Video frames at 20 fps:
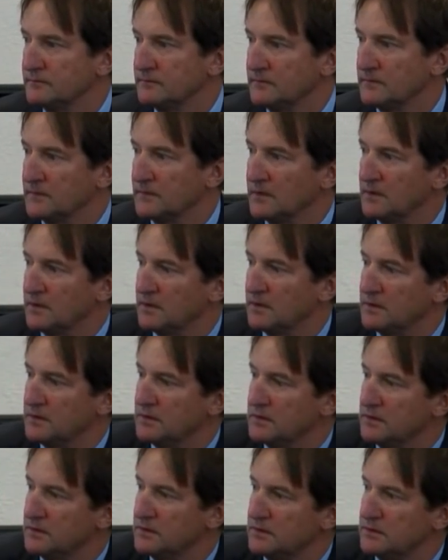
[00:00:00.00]
2008.
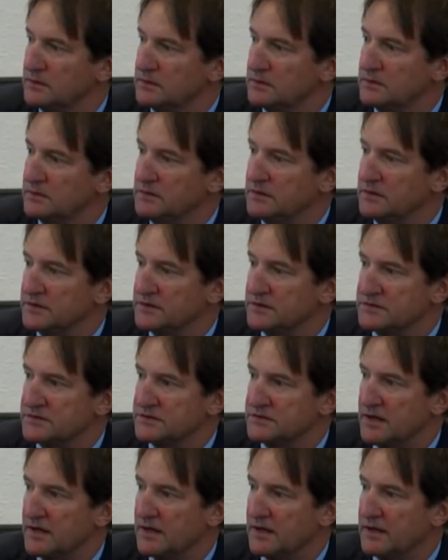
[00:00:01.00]
Yes,
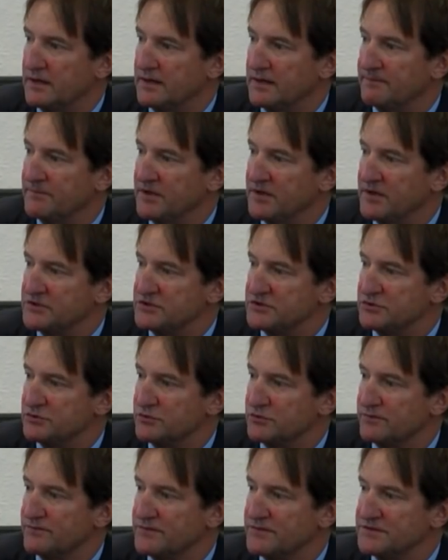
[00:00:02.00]
I, and I'm not
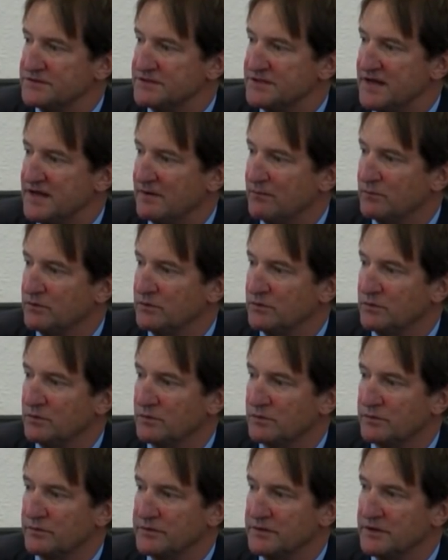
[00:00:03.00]
sure if it's that one
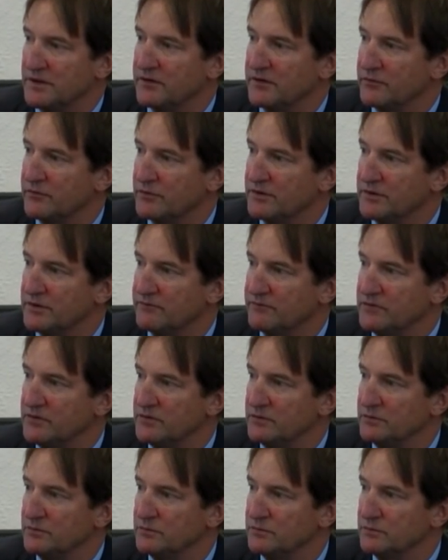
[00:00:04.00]
or the other
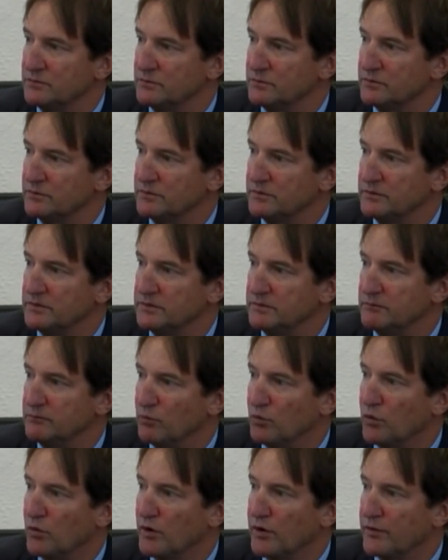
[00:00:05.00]
interview
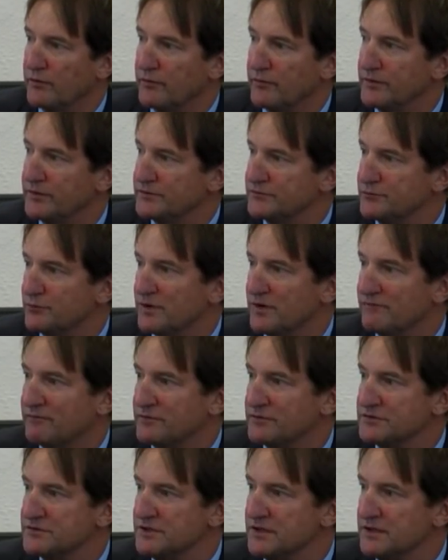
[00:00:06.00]
where there's
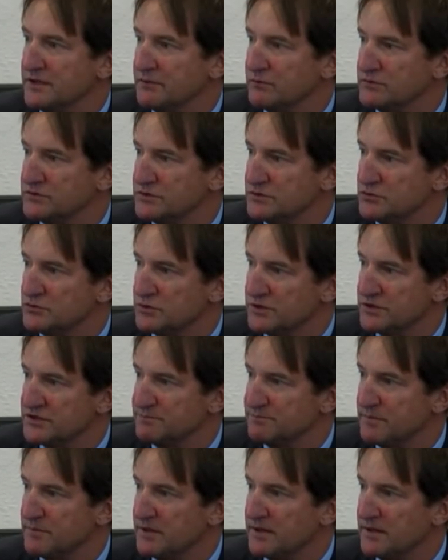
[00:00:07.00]
reference that it was
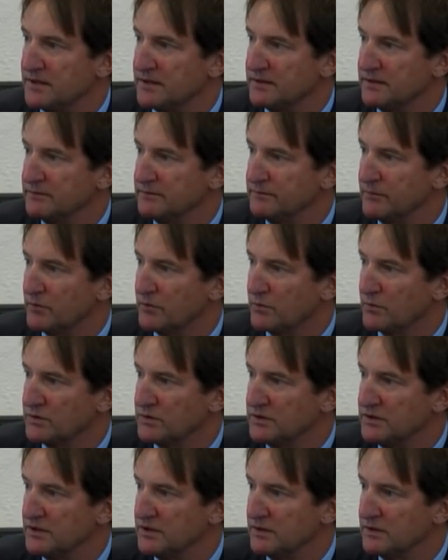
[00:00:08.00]
addressed by
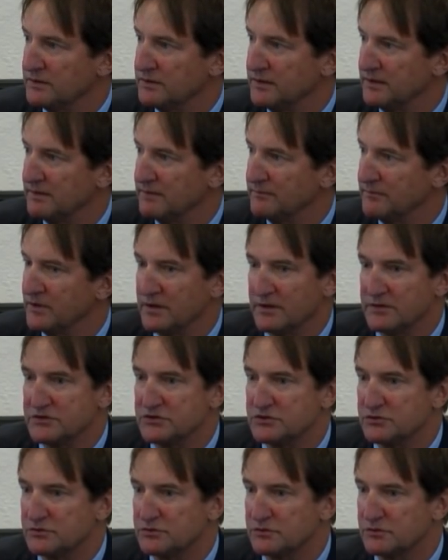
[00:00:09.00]
Irwin County, I'm not
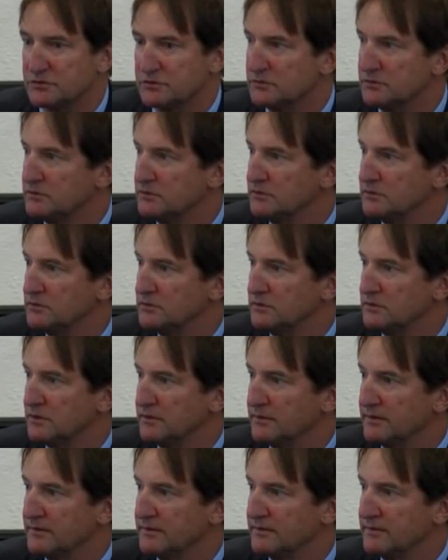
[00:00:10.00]
sure.
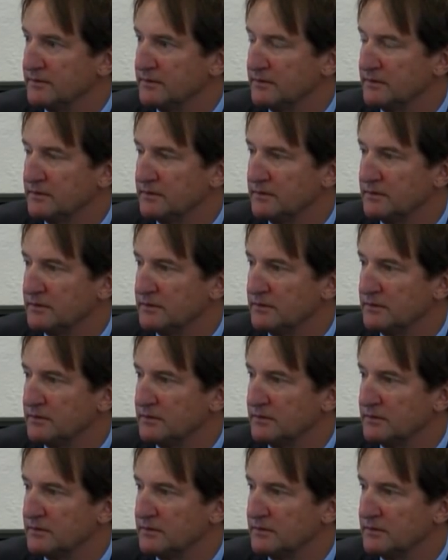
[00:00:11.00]
well, it